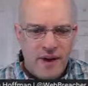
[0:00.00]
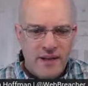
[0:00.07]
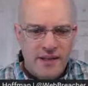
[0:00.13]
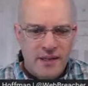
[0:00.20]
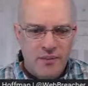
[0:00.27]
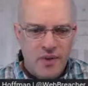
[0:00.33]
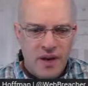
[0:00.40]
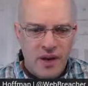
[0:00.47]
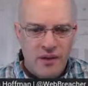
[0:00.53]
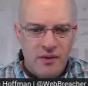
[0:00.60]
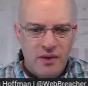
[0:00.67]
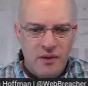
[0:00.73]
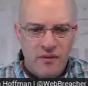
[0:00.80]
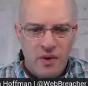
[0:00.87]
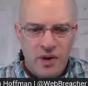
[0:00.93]
something else
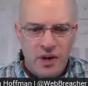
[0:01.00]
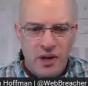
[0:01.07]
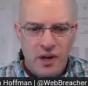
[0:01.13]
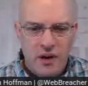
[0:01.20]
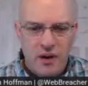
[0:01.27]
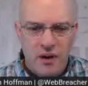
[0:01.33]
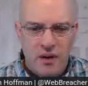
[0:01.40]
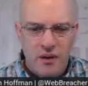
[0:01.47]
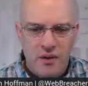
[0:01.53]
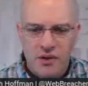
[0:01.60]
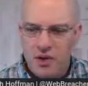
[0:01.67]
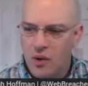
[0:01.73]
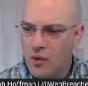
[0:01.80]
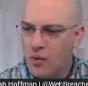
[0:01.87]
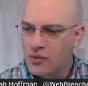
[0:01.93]
over here.
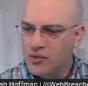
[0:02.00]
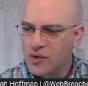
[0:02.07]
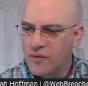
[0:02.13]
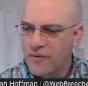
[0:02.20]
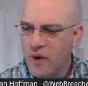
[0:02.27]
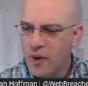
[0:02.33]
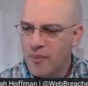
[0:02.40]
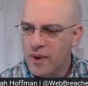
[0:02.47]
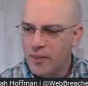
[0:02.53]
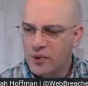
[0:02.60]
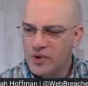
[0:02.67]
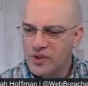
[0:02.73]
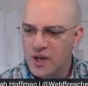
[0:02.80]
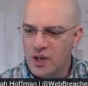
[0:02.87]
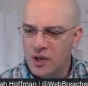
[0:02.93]
So far people are
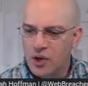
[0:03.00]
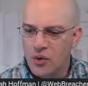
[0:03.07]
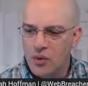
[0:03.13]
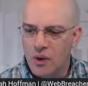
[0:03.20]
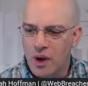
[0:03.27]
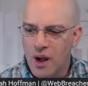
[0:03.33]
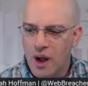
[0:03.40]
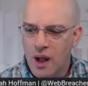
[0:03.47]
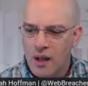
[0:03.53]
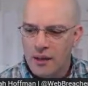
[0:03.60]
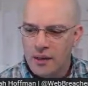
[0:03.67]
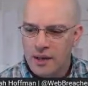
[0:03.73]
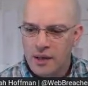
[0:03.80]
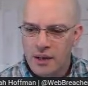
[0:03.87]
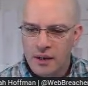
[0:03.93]
saying
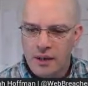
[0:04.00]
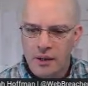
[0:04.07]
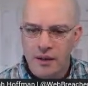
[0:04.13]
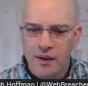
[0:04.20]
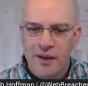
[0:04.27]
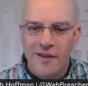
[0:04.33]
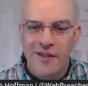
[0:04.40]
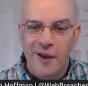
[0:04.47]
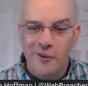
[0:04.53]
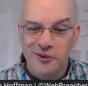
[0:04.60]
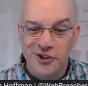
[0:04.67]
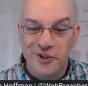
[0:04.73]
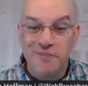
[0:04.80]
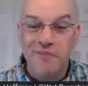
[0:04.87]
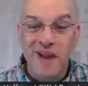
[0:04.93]
Uganda. That was a
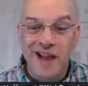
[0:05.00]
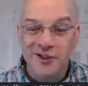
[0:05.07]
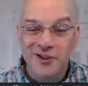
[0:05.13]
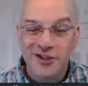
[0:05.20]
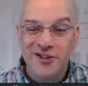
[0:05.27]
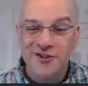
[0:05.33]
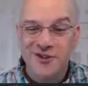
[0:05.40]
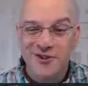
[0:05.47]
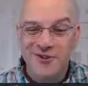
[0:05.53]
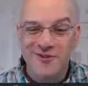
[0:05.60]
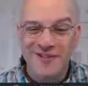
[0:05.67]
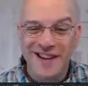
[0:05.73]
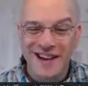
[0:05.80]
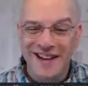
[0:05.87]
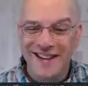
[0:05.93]
Manchester
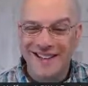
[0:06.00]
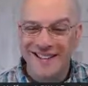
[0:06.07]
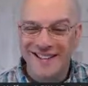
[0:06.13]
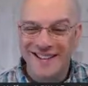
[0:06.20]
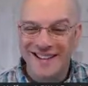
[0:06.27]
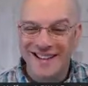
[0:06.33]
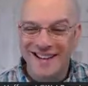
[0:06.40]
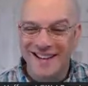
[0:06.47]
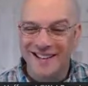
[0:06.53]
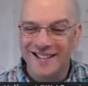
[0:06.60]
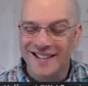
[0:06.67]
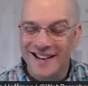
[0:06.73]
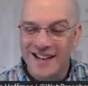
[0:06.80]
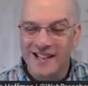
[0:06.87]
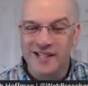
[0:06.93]
United thing.
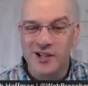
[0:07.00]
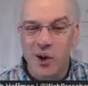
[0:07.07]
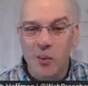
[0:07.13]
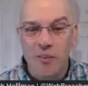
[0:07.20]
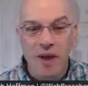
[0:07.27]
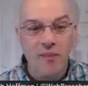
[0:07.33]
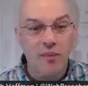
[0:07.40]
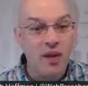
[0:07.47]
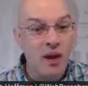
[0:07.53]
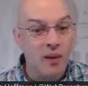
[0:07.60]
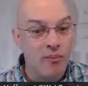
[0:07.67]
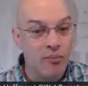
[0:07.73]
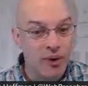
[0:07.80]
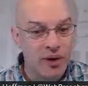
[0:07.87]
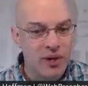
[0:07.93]
Nice. So maybe a
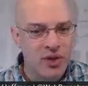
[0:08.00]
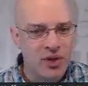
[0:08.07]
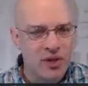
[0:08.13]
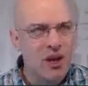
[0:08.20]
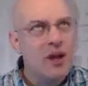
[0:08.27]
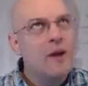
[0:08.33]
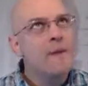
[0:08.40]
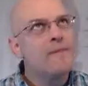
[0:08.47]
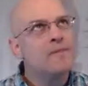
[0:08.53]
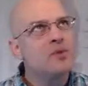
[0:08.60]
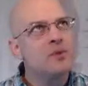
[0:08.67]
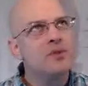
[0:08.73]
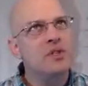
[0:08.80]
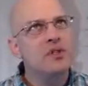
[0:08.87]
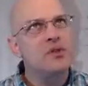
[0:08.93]
British. So
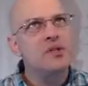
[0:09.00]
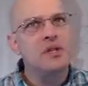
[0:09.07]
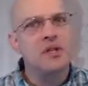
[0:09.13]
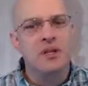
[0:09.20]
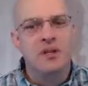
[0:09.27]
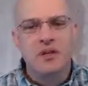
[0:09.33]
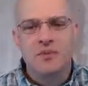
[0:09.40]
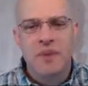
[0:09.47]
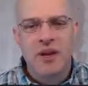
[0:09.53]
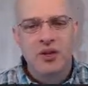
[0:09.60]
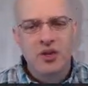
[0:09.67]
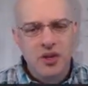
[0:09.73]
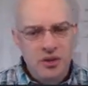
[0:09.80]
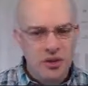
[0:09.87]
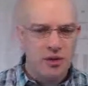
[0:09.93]
it's interesting because
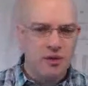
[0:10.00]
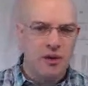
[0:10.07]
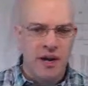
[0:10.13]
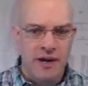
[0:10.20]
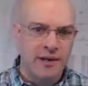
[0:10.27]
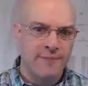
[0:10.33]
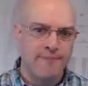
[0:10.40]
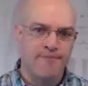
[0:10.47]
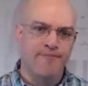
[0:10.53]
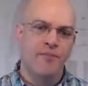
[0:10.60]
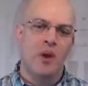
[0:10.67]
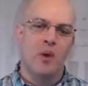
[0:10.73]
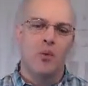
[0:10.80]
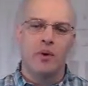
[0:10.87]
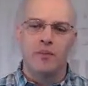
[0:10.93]
Manchester United
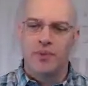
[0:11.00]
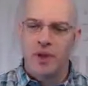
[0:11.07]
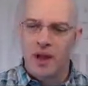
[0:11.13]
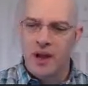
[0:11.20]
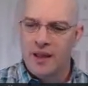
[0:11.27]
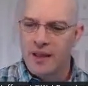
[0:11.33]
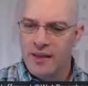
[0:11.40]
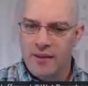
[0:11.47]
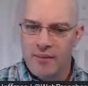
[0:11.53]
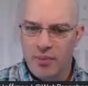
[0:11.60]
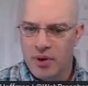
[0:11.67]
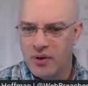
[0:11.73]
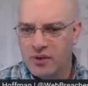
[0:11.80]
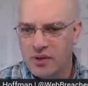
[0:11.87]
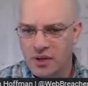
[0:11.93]
would imply that the
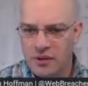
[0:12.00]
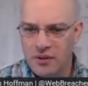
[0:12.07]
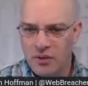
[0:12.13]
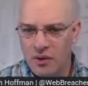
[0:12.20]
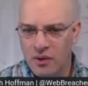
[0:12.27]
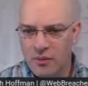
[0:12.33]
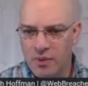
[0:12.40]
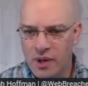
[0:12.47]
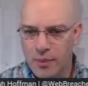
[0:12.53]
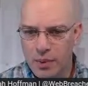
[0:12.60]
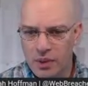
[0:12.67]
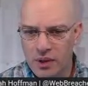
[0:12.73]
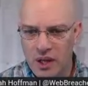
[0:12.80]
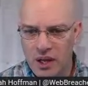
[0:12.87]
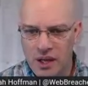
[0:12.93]
person or the people
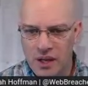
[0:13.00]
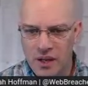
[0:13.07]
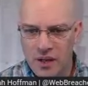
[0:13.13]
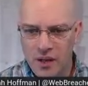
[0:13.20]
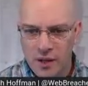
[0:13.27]
like